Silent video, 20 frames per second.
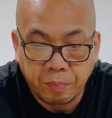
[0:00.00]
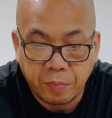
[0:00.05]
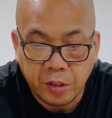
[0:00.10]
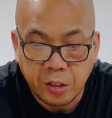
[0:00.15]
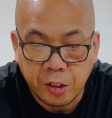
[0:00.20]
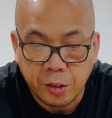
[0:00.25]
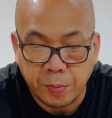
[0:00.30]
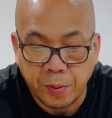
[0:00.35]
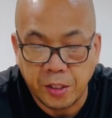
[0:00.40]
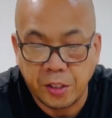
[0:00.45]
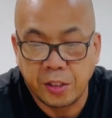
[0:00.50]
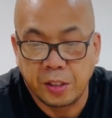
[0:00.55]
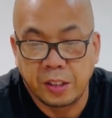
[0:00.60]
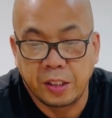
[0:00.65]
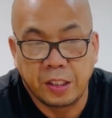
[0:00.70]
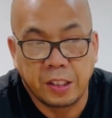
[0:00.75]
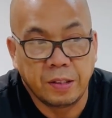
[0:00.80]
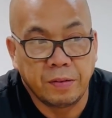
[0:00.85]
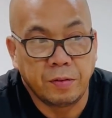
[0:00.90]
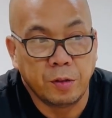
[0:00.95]

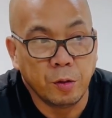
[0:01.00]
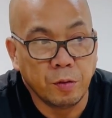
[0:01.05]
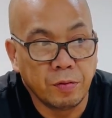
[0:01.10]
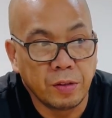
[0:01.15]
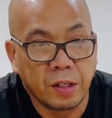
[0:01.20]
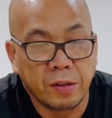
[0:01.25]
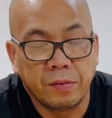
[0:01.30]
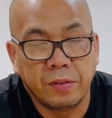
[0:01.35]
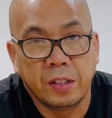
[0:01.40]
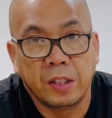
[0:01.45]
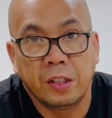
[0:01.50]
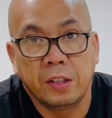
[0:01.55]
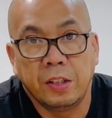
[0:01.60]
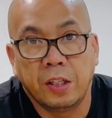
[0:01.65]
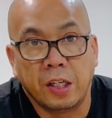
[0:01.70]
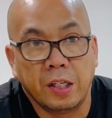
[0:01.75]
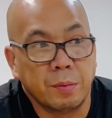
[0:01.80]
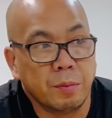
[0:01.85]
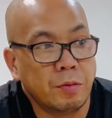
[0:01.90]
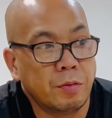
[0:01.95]
Especially if you've never
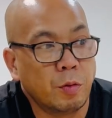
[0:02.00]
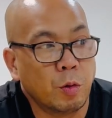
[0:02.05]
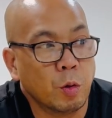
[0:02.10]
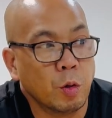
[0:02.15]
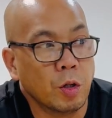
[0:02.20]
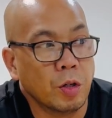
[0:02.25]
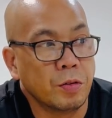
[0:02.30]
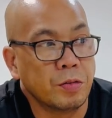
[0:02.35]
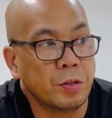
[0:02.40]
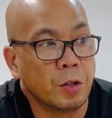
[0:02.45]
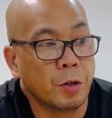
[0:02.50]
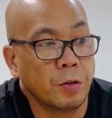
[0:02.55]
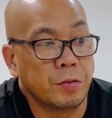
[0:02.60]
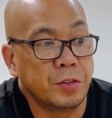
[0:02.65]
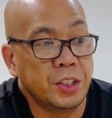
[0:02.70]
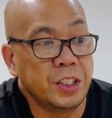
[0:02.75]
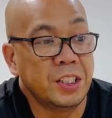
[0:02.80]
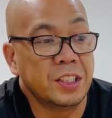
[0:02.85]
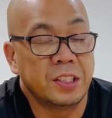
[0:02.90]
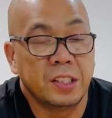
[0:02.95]
done it before, or if
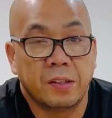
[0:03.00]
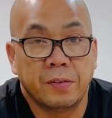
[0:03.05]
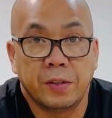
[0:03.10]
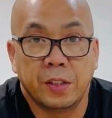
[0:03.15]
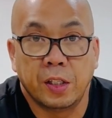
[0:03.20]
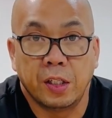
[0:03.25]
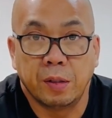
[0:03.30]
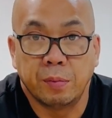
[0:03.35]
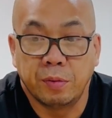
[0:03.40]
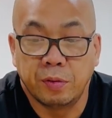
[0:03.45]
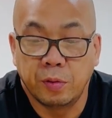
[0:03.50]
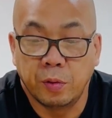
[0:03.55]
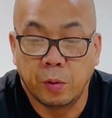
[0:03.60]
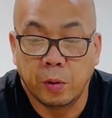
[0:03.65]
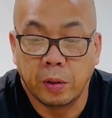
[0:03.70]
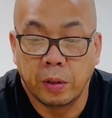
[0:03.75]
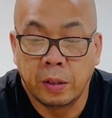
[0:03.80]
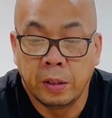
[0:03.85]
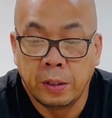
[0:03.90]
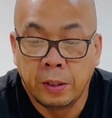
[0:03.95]
she's never done it
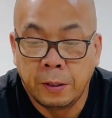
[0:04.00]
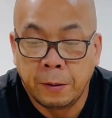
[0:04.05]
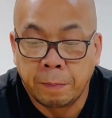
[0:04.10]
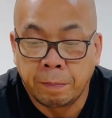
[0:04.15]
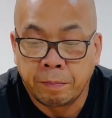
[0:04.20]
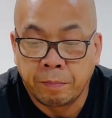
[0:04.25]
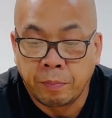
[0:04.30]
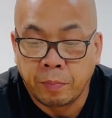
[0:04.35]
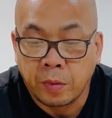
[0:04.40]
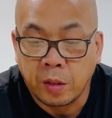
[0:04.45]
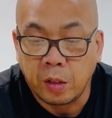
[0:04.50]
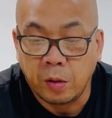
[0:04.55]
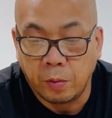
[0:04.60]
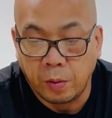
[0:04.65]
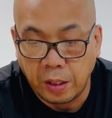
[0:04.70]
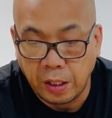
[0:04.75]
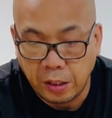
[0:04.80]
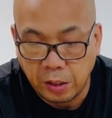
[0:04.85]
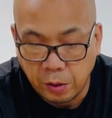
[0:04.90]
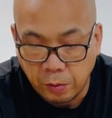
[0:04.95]
before, you
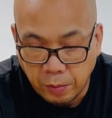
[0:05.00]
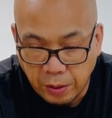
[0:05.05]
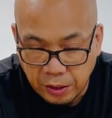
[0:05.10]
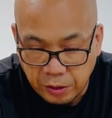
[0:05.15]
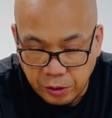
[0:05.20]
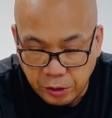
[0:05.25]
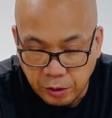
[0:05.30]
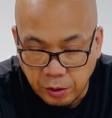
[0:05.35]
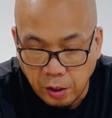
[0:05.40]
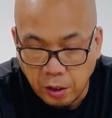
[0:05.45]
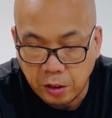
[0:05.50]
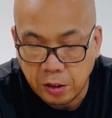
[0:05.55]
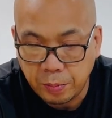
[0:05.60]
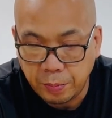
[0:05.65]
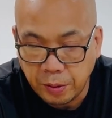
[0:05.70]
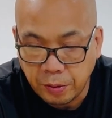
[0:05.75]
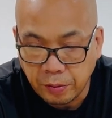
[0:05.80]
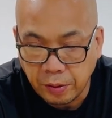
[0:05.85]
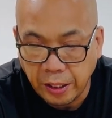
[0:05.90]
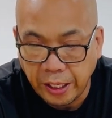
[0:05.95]
want your dog to
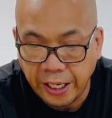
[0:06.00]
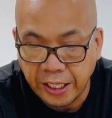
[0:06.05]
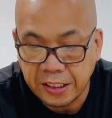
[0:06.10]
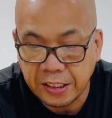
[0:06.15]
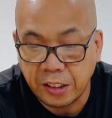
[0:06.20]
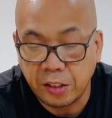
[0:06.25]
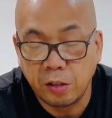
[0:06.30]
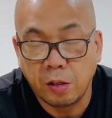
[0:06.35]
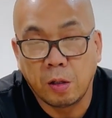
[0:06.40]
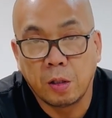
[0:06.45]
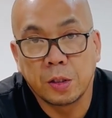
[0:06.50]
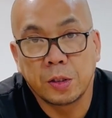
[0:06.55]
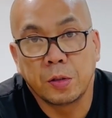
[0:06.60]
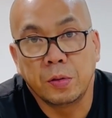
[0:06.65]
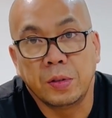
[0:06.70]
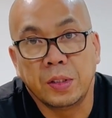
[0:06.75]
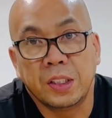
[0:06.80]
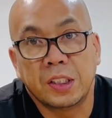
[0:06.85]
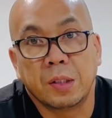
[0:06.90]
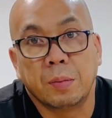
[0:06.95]
be relaxed. And you also
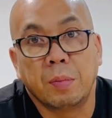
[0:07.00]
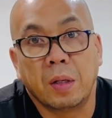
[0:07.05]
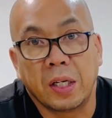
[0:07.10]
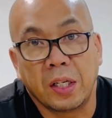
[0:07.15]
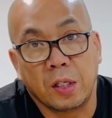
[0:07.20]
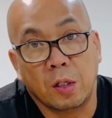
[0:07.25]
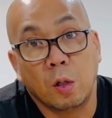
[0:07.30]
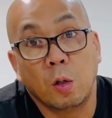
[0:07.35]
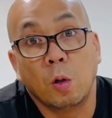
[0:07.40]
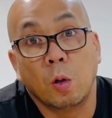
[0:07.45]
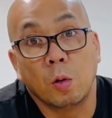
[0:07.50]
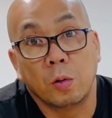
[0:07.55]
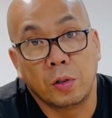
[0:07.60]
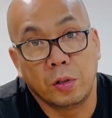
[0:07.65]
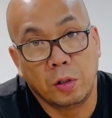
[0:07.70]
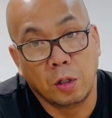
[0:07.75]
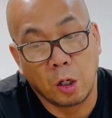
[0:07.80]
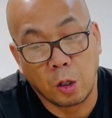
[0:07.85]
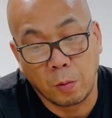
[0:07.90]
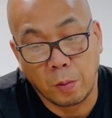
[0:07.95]
need somebody to hold the
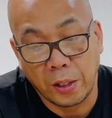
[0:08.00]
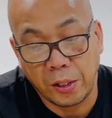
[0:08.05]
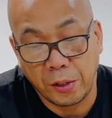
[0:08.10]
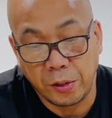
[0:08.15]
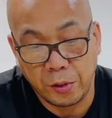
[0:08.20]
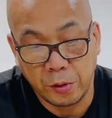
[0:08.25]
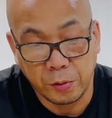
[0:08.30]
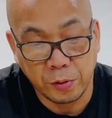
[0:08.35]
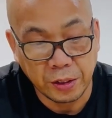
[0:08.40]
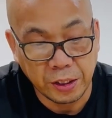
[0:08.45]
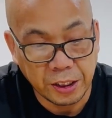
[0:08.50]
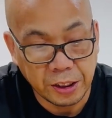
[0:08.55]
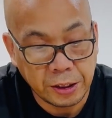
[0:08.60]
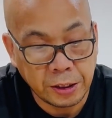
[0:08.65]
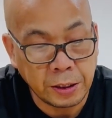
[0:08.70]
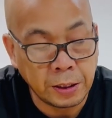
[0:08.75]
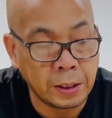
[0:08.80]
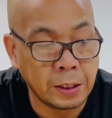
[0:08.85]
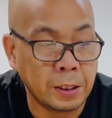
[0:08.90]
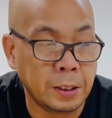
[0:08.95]
dog while you're doing this,
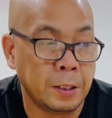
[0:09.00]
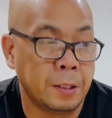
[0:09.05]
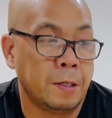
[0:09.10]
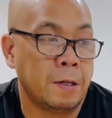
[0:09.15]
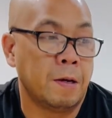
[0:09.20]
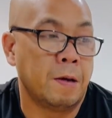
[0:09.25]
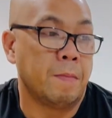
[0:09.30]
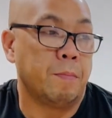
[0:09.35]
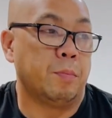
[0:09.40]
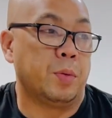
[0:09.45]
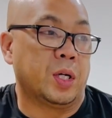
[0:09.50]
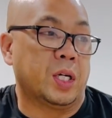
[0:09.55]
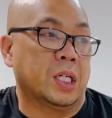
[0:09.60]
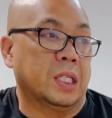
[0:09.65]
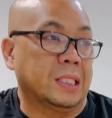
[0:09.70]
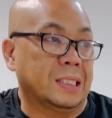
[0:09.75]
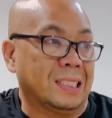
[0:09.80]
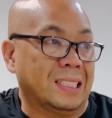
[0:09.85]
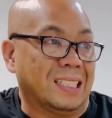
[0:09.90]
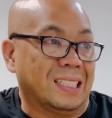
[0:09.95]

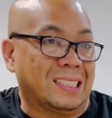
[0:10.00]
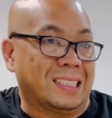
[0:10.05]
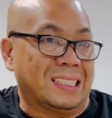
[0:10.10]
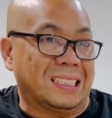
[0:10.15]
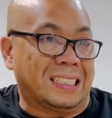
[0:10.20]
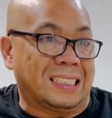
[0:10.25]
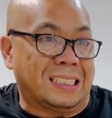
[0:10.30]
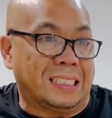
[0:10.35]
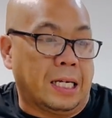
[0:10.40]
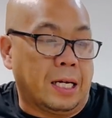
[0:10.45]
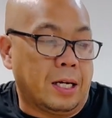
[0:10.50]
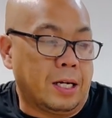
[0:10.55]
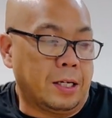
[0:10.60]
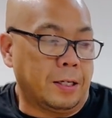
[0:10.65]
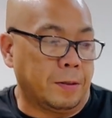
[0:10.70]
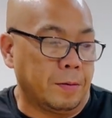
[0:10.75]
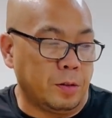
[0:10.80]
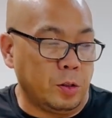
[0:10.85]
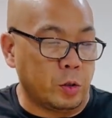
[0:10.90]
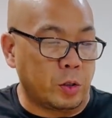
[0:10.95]
because
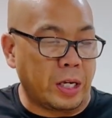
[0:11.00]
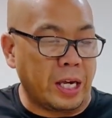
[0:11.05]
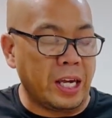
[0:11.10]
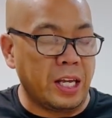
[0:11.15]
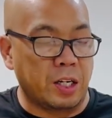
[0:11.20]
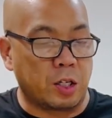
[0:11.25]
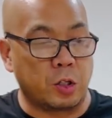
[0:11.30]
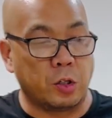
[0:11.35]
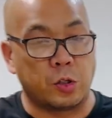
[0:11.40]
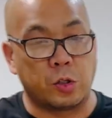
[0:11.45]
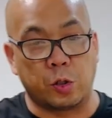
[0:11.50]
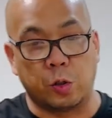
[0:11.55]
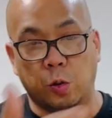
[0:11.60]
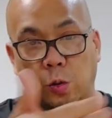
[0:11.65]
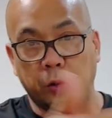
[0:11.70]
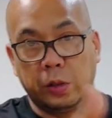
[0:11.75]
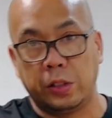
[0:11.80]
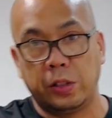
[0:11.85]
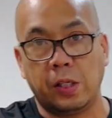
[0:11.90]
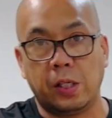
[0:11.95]
you can't
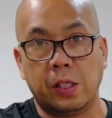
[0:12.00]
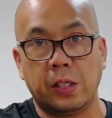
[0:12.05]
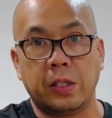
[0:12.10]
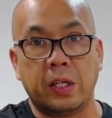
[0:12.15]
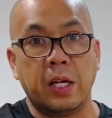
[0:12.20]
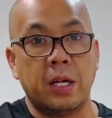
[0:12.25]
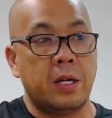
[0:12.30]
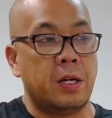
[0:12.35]
control the dog